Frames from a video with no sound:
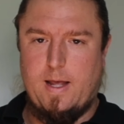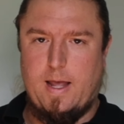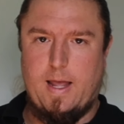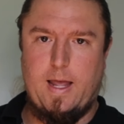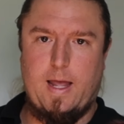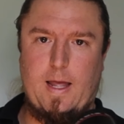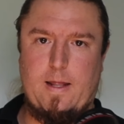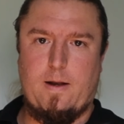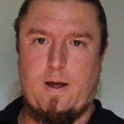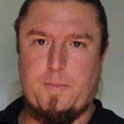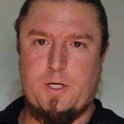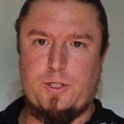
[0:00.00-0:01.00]
And
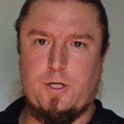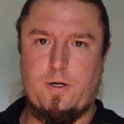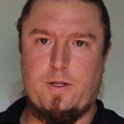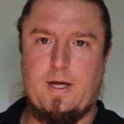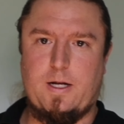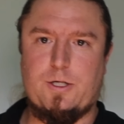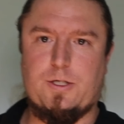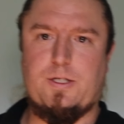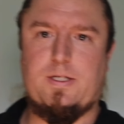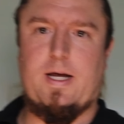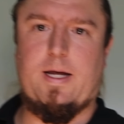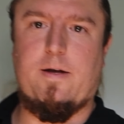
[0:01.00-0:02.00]
I'm going to show you that in just a
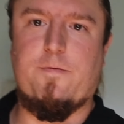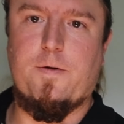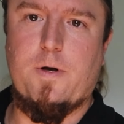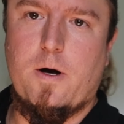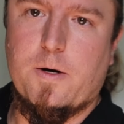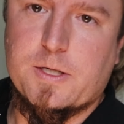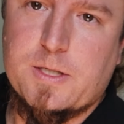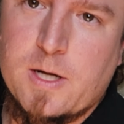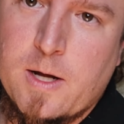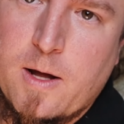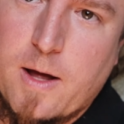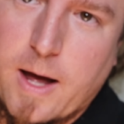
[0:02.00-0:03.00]
second. If you noticed,
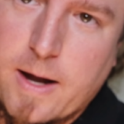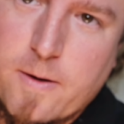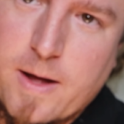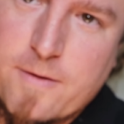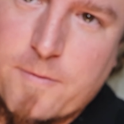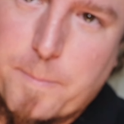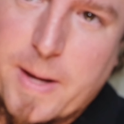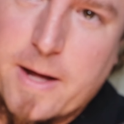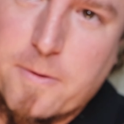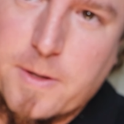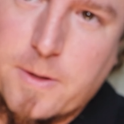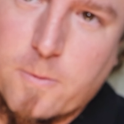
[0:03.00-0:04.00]
I don't have a
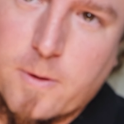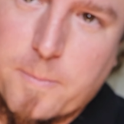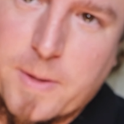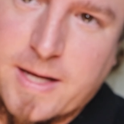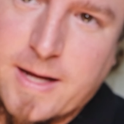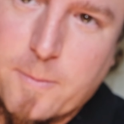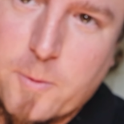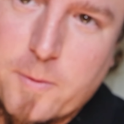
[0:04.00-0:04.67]
battery door on my camera